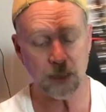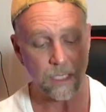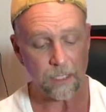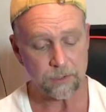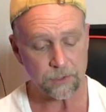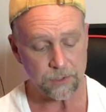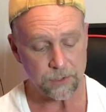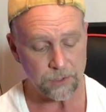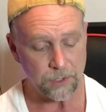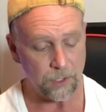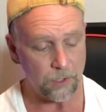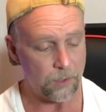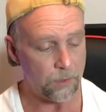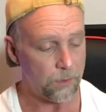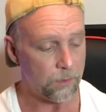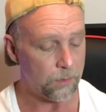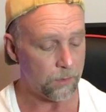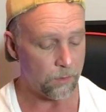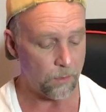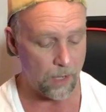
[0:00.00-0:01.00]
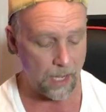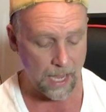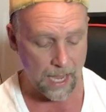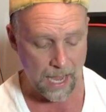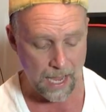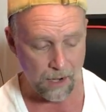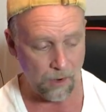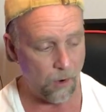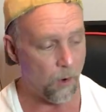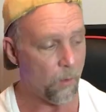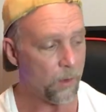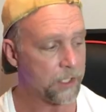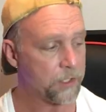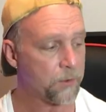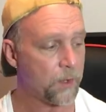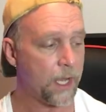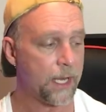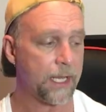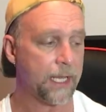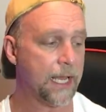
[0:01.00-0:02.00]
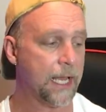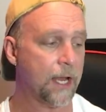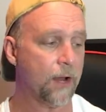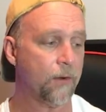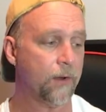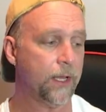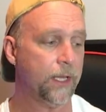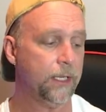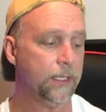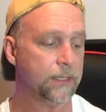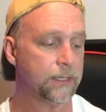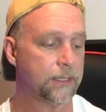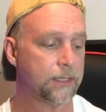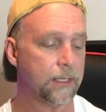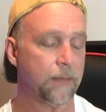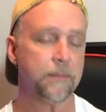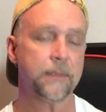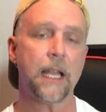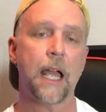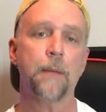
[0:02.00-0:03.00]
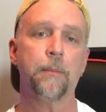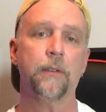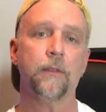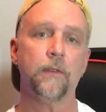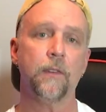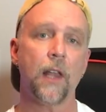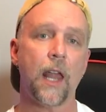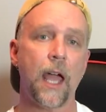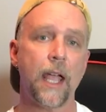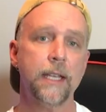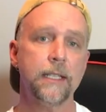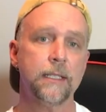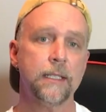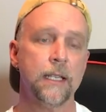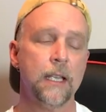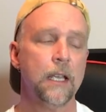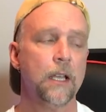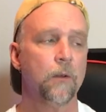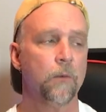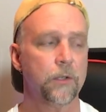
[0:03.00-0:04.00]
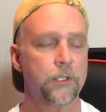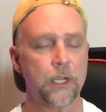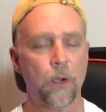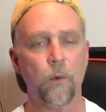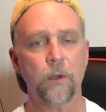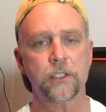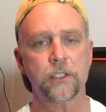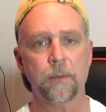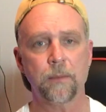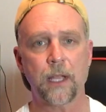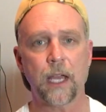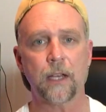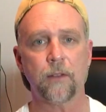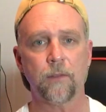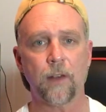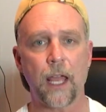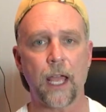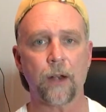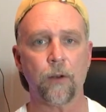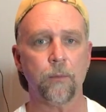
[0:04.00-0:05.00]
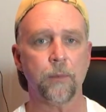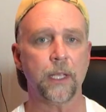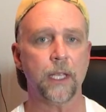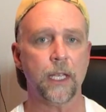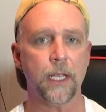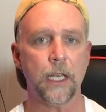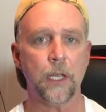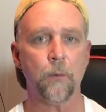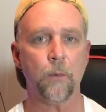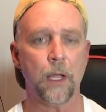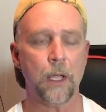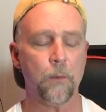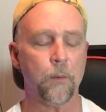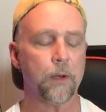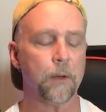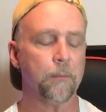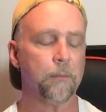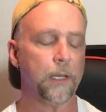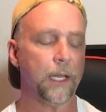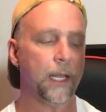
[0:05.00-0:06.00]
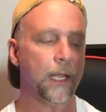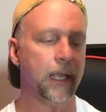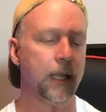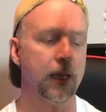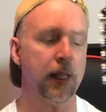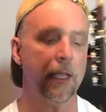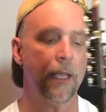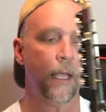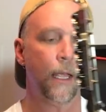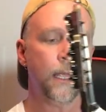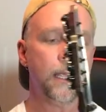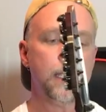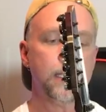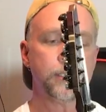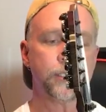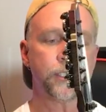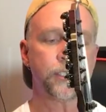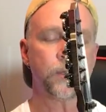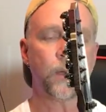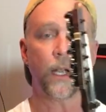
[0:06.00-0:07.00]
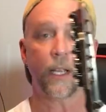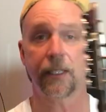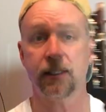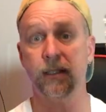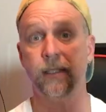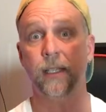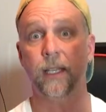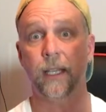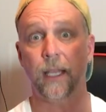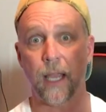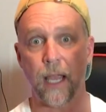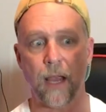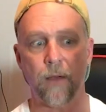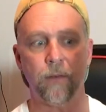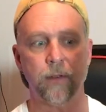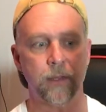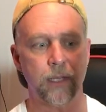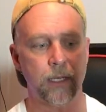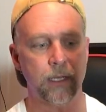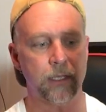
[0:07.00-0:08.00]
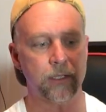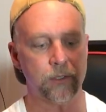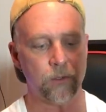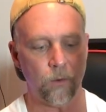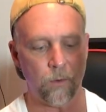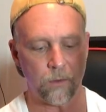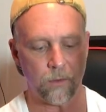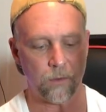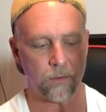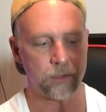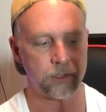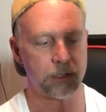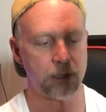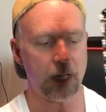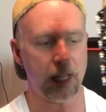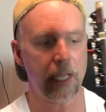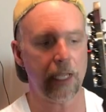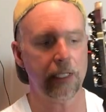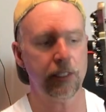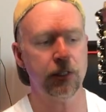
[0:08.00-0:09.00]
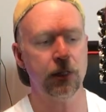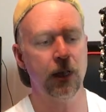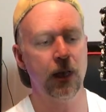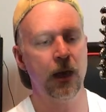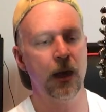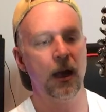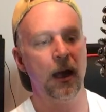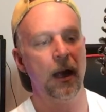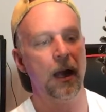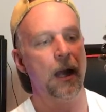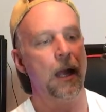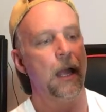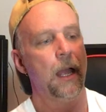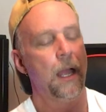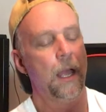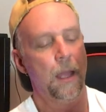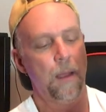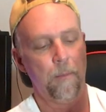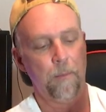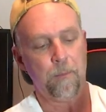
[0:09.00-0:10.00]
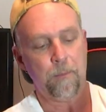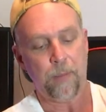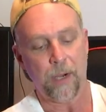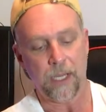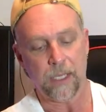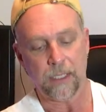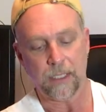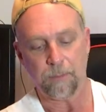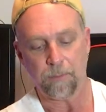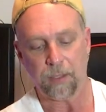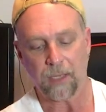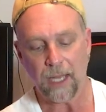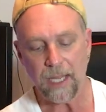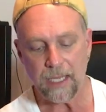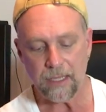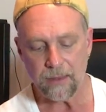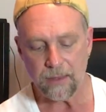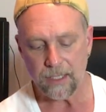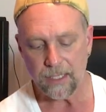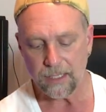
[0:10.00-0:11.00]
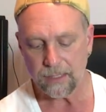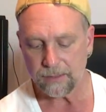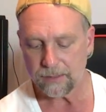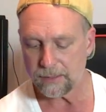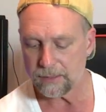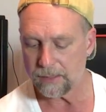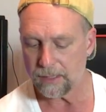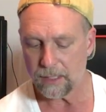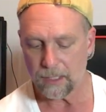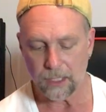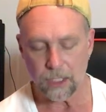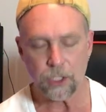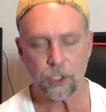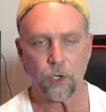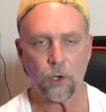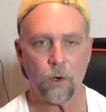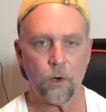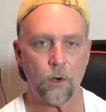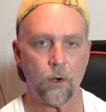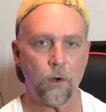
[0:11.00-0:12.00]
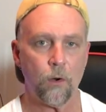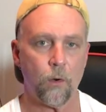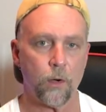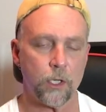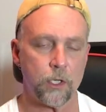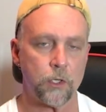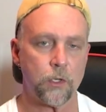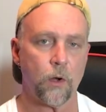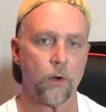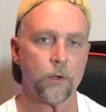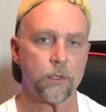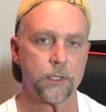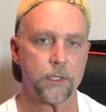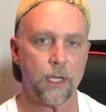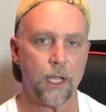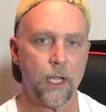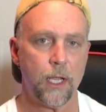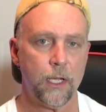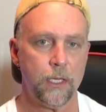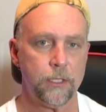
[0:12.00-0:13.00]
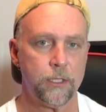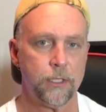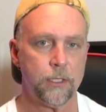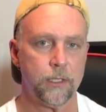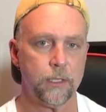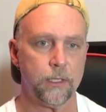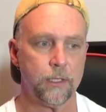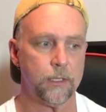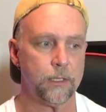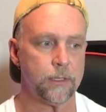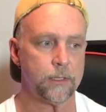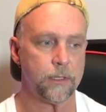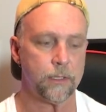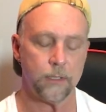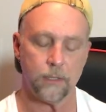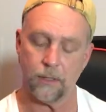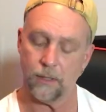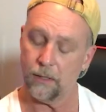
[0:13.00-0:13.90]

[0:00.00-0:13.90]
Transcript: So I always try to carry some type of light, which I some kind of light on me anyway when I'm playing, just so I can see everything that's going on stage. But playing this guitar on a dark stage is